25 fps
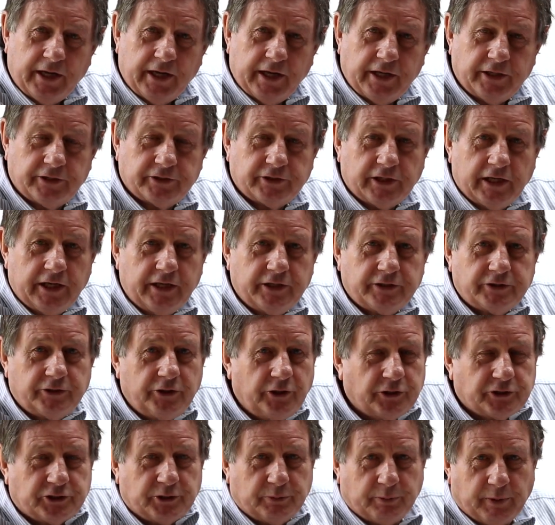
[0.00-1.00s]
It's
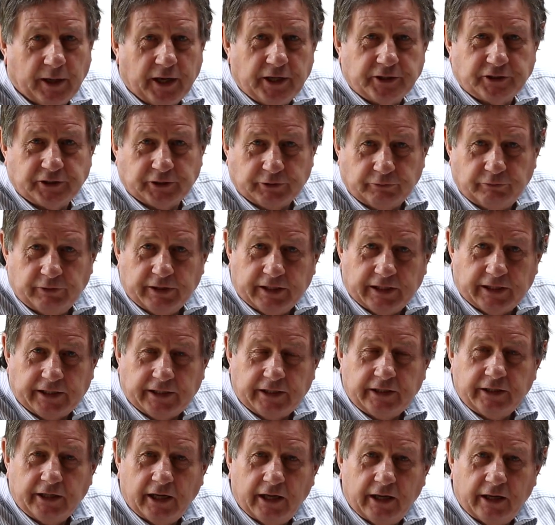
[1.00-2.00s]
not surprising,
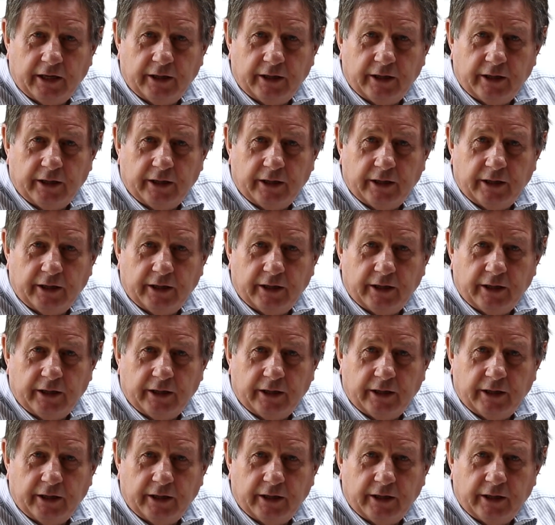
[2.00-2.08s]
really.